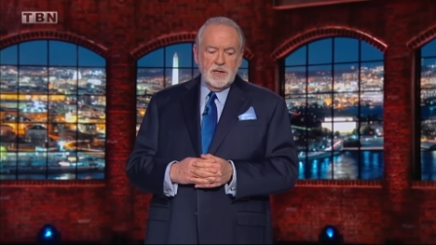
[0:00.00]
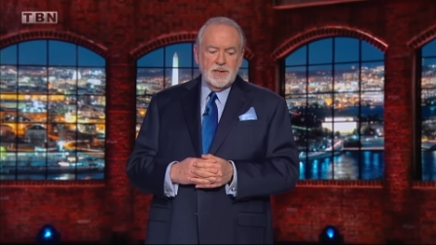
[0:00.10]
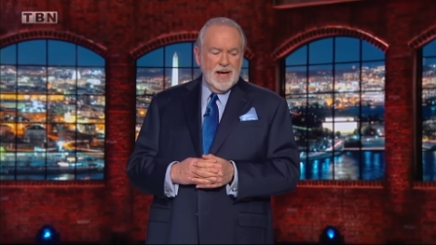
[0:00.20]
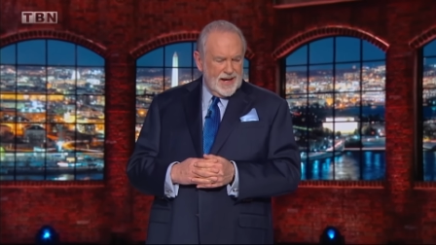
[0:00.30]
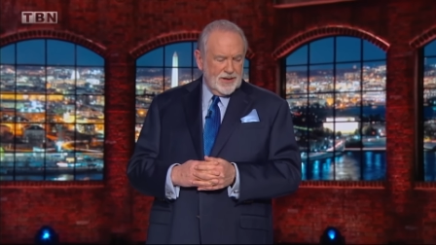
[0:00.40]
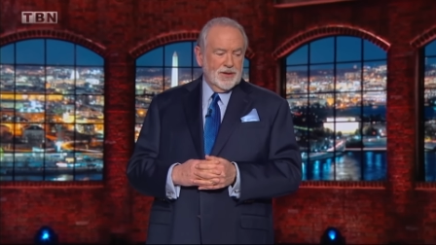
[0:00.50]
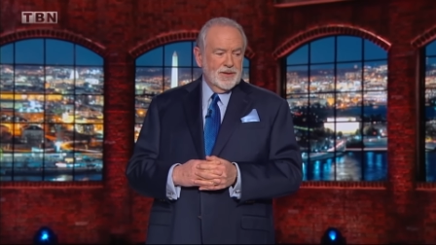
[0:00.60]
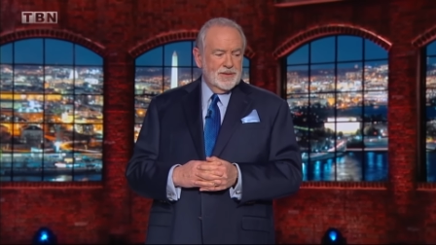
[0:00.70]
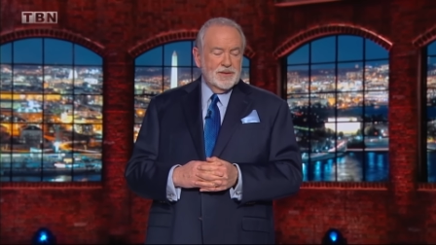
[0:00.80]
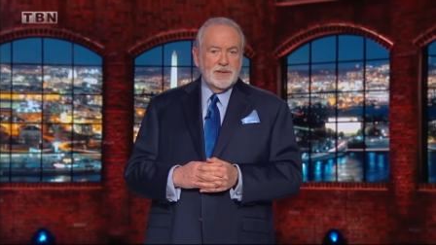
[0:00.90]
Yale.
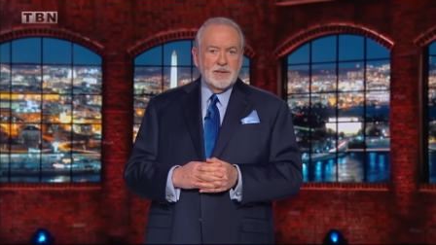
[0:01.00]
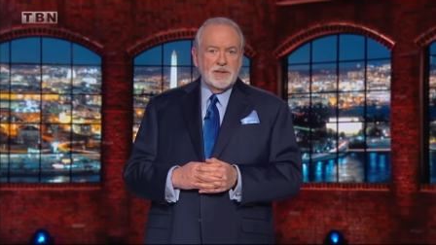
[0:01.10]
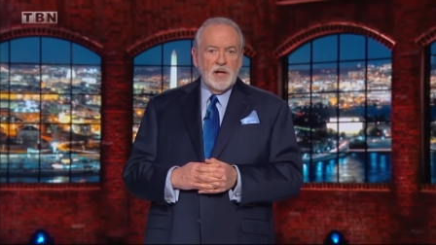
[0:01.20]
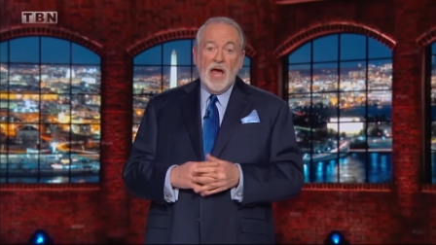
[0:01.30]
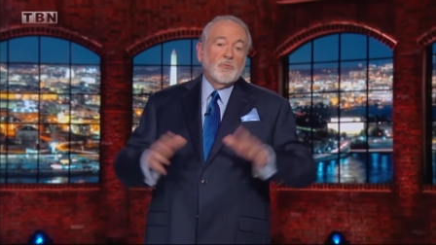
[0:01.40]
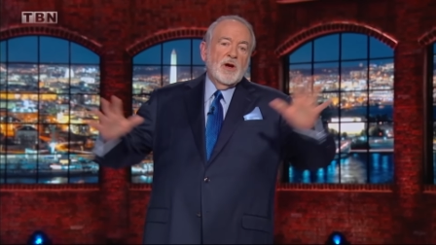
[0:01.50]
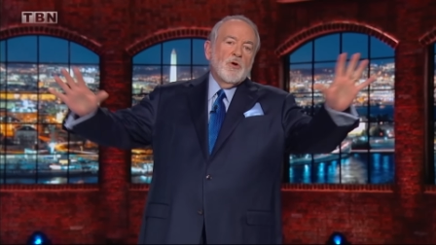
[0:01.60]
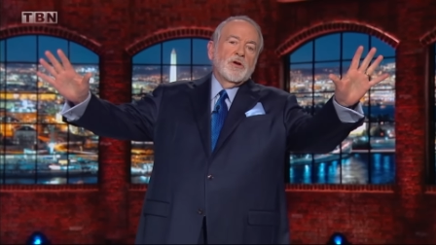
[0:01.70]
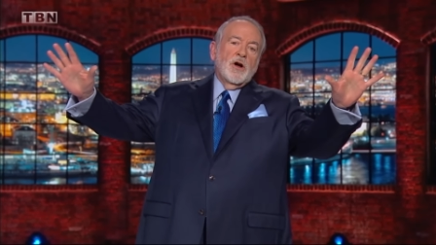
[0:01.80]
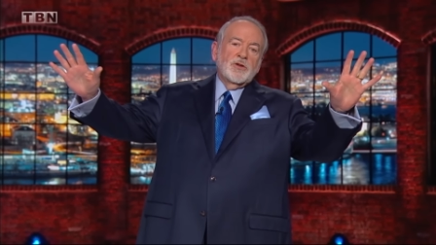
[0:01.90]
Hey, we
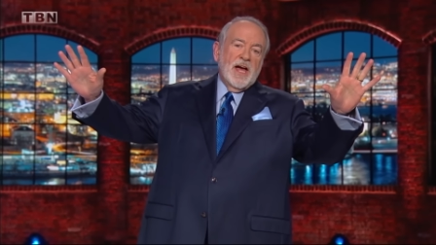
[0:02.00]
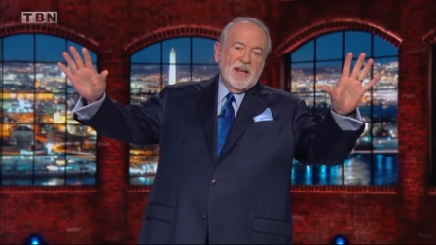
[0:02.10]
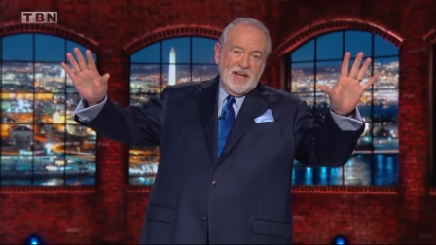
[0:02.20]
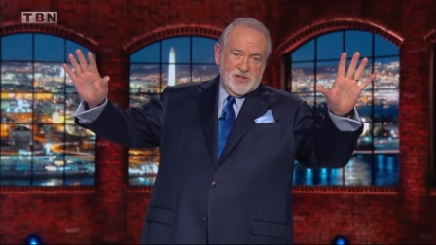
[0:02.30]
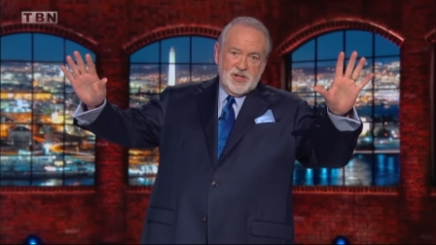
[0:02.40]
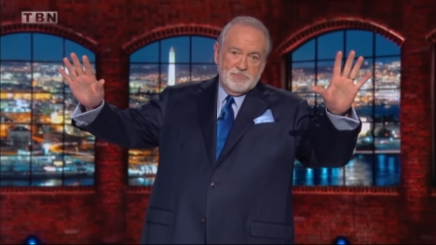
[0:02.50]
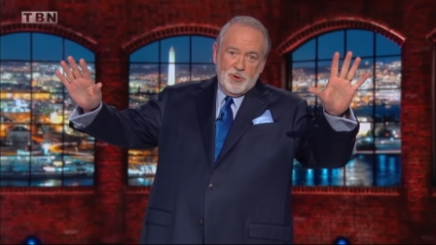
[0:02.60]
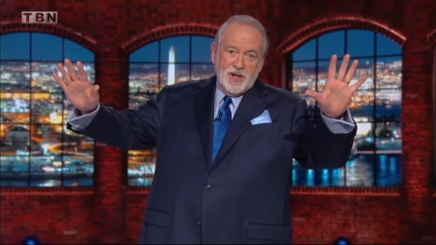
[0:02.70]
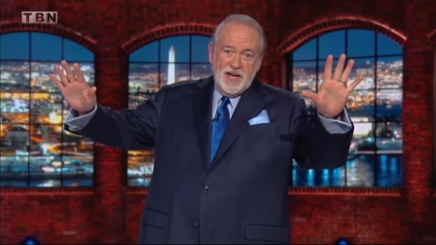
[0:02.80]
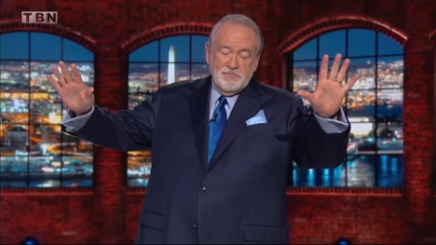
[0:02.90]
won't hold that against him,
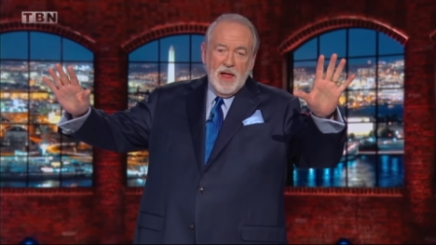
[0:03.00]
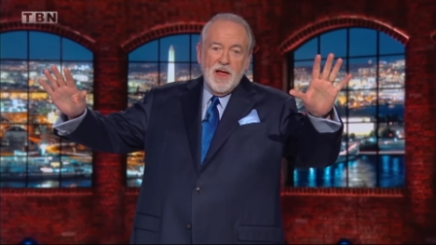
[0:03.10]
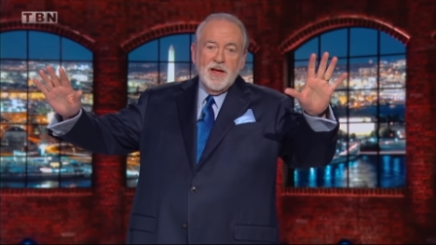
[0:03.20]
okay?